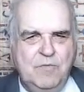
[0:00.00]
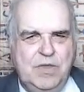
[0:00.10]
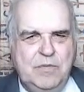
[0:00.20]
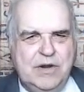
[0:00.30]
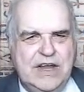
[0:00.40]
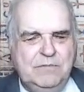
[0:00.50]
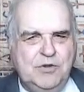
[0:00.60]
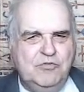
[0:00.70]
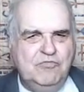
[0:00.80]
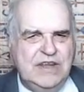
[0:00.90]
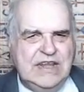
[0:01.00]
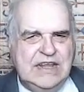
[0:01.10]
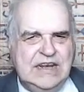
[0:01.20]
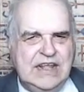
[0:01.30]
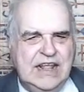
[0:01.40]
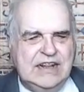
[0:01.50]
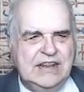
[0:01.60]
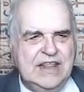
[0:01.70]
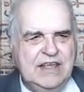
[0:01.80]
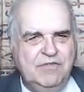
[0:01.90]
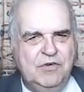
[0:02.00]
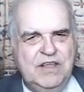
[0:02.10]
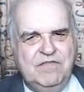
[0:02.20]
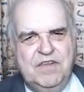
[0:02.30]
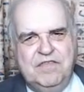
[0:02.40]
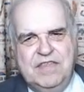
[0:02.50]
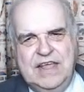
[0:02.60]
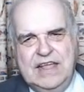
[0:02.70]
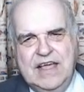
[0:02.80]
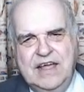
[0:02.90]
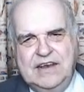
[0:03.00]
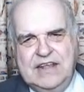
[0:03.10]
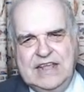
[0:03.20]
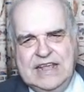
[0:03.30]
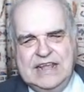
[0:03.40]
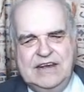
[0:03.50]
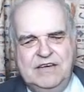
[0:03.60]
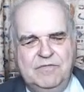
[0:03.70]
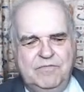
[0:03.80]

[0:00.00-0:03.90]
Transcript: people are able to read, and therefore even if they can't hear